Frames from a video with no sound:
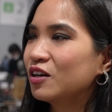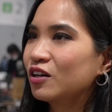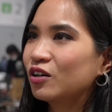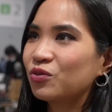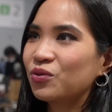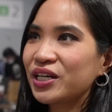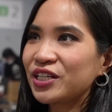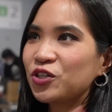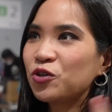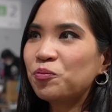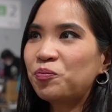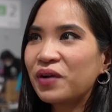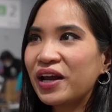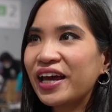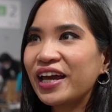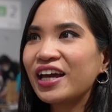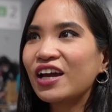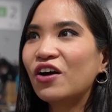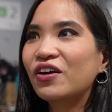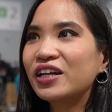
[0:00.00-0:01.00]
when you
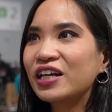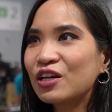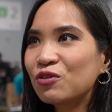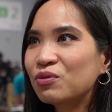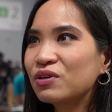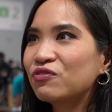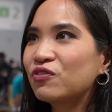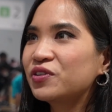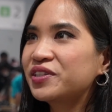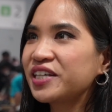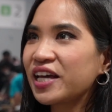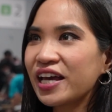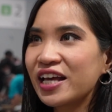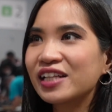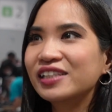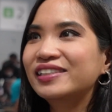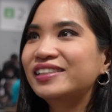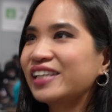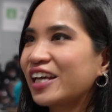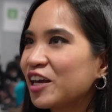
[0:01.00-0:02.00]
play only with the
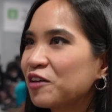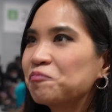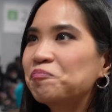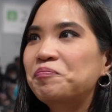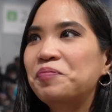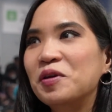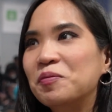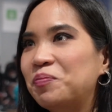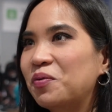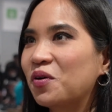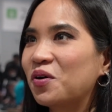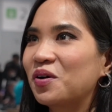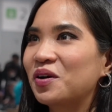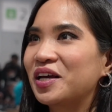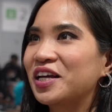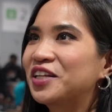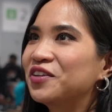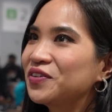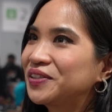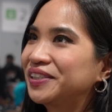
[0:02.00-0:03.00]
10 same people,
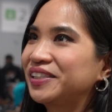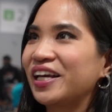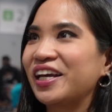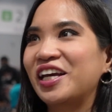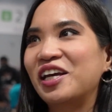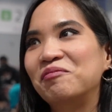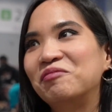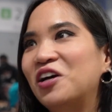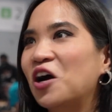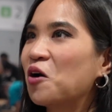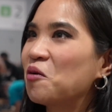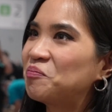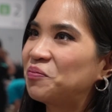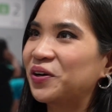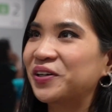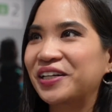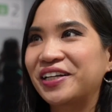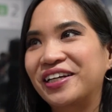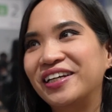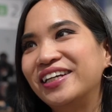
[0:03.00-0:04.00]
like the same
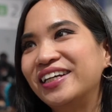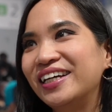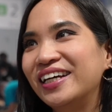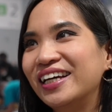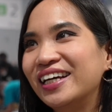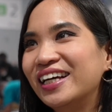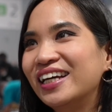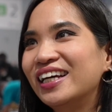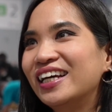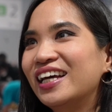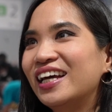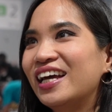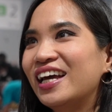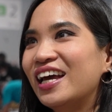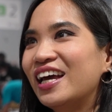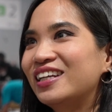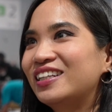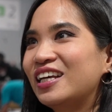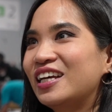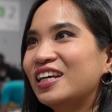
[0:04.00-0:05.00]
company,
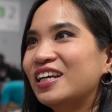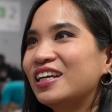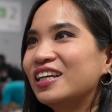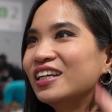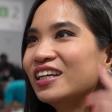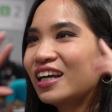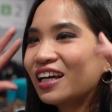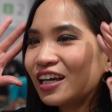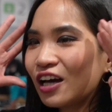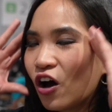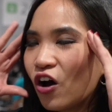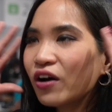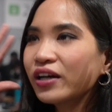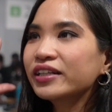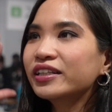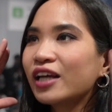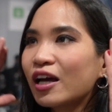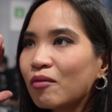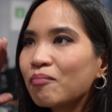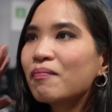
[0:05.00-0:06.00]
they are
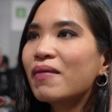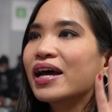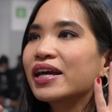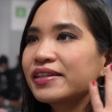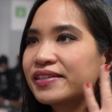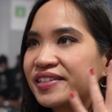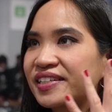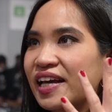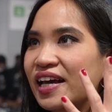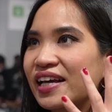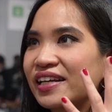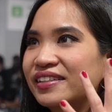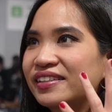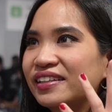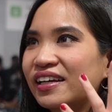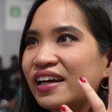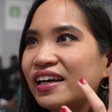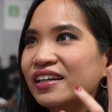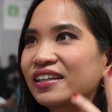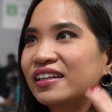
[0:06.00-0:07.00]
in their mindset,
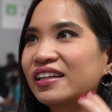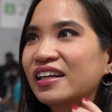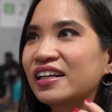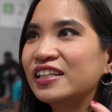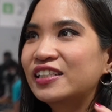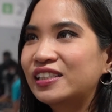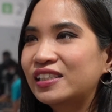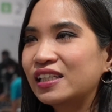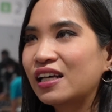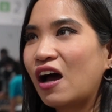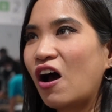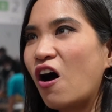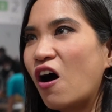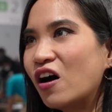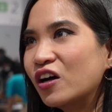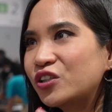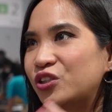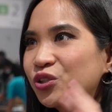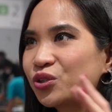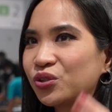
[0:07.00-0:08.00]
and it's
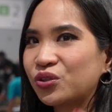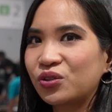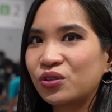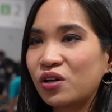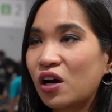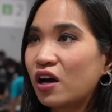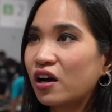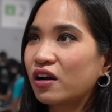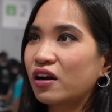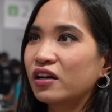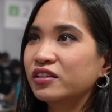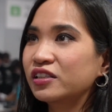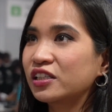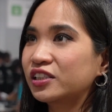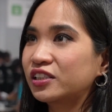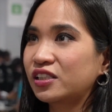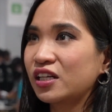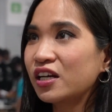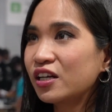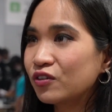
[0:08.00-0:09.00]
hard to
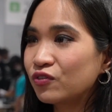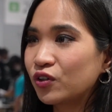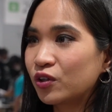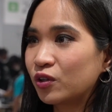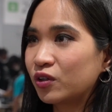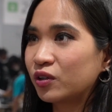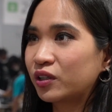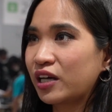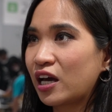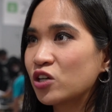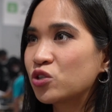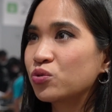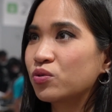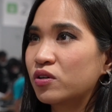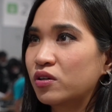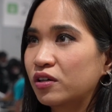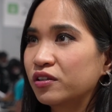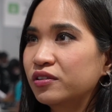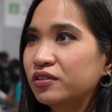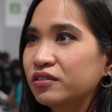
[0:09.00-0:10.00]
understand the
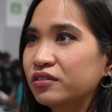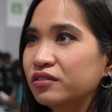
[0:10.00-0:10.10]
casuals.